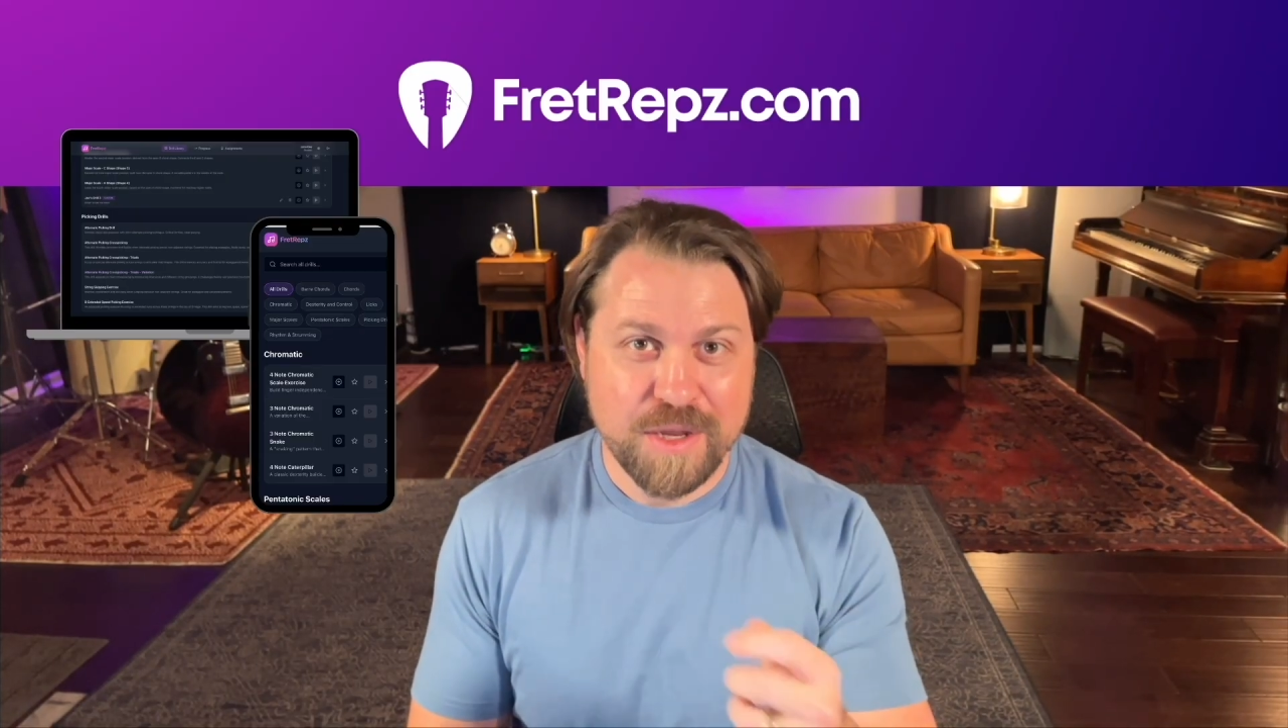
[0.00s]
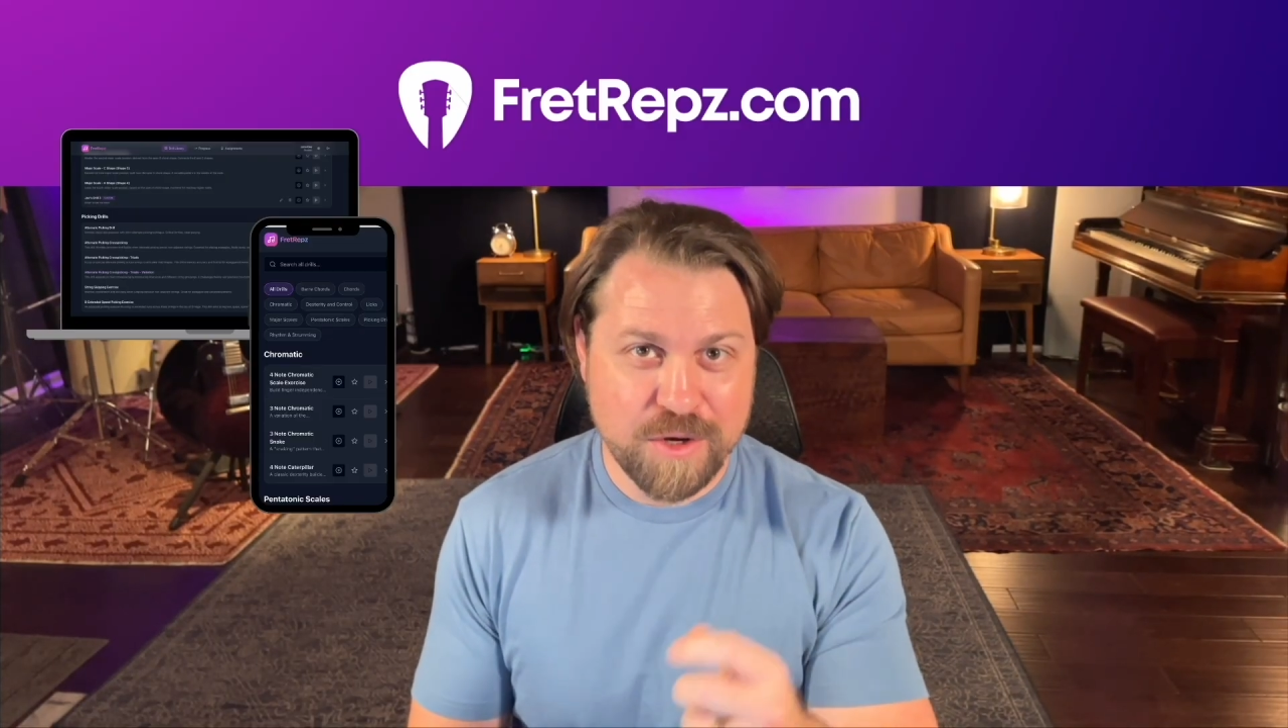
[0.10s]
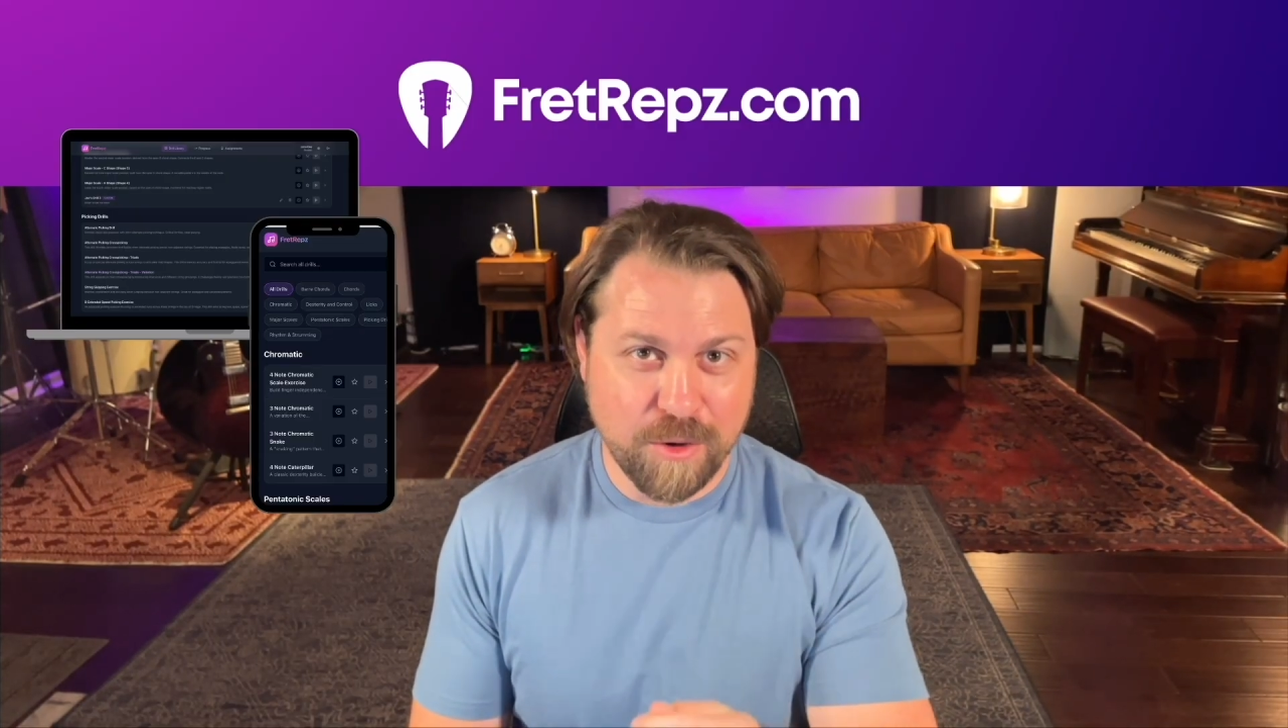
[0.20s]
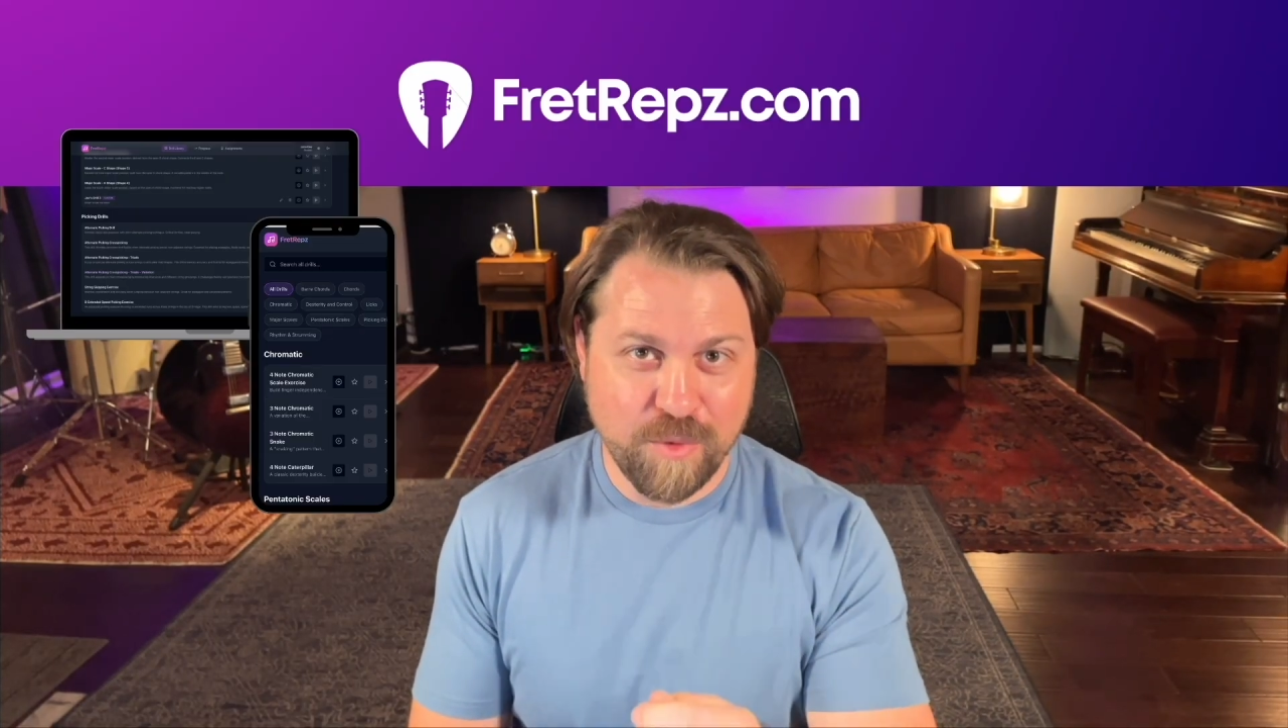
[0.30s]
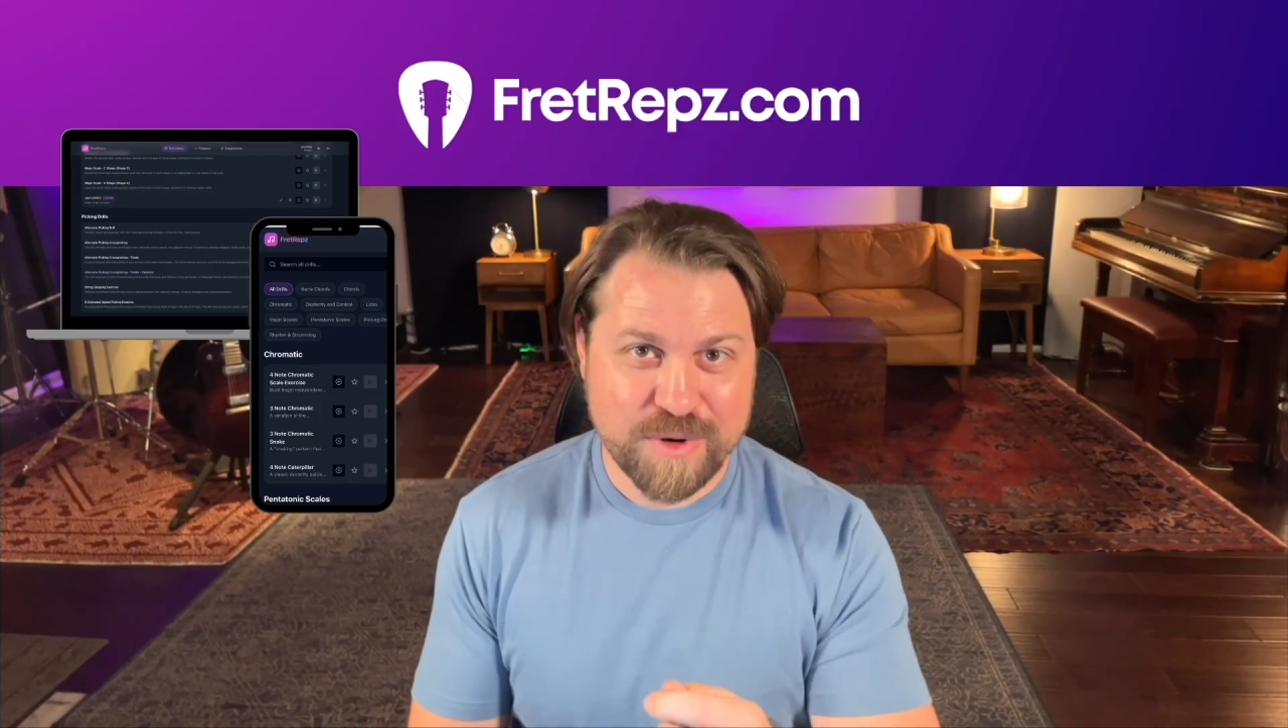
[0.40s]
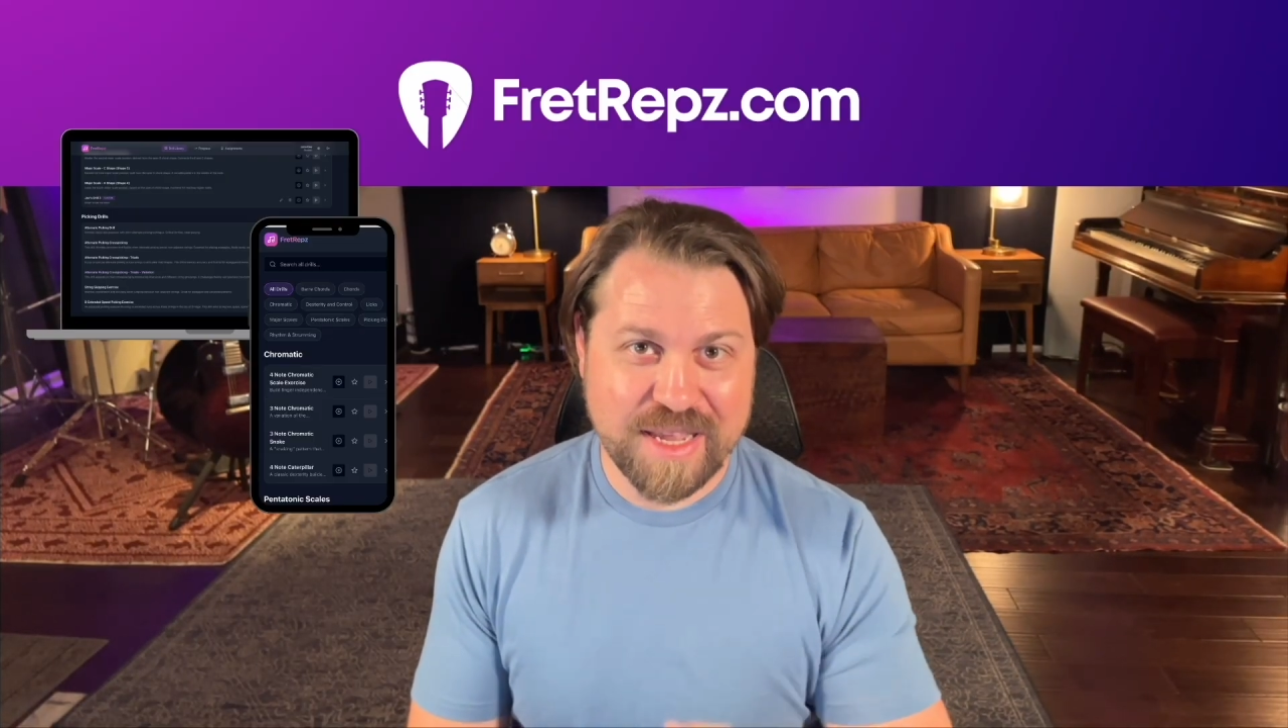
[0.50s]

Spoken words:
no more